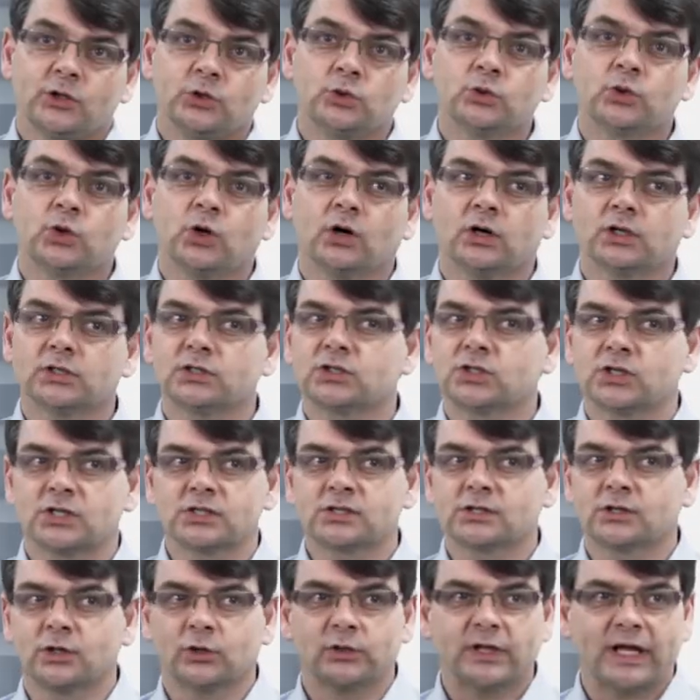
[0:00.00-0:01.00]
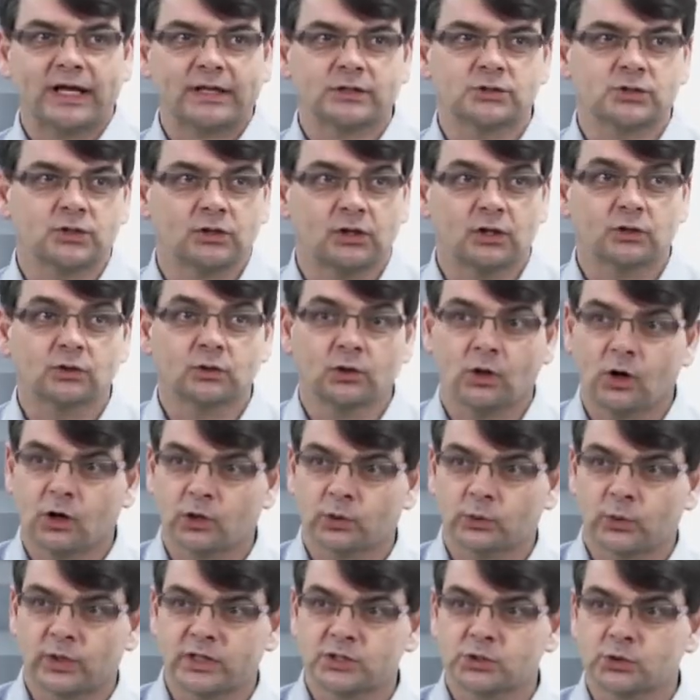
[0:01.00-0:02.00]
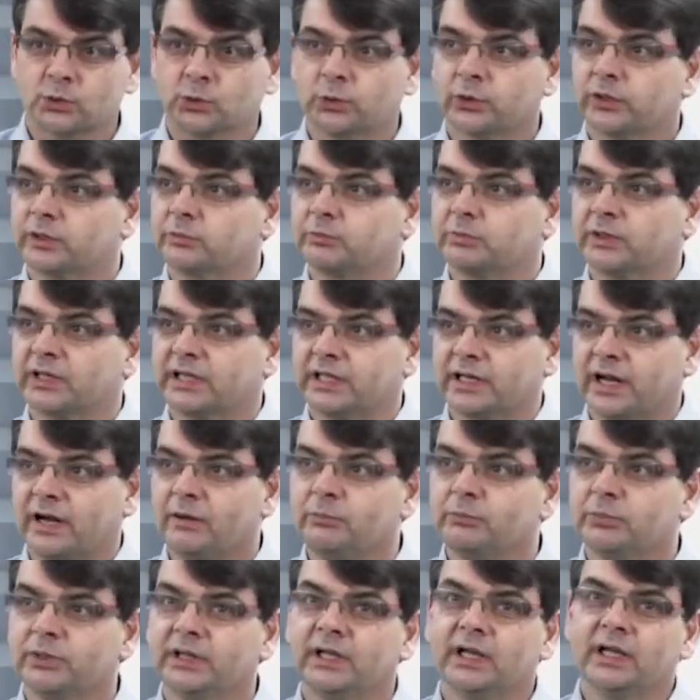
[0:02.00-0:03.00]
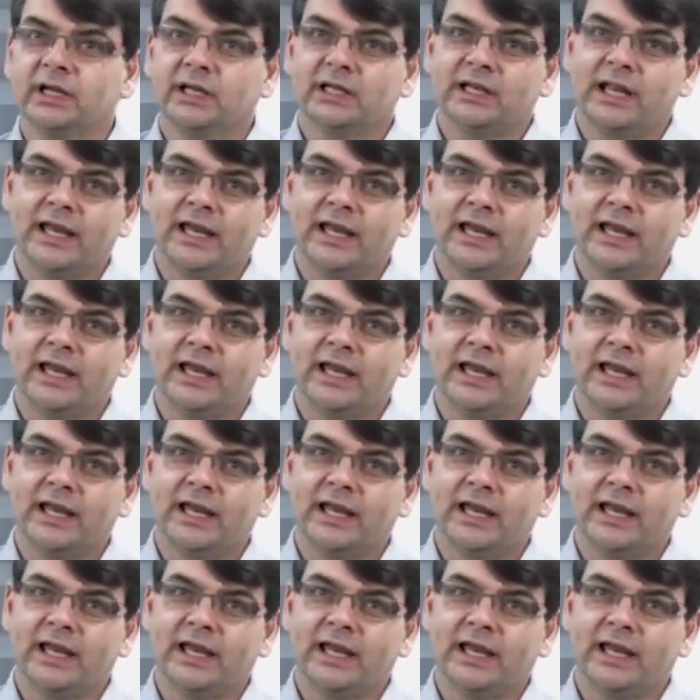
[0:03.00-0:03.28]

you can't just go down to the local hardware store and pick it up. It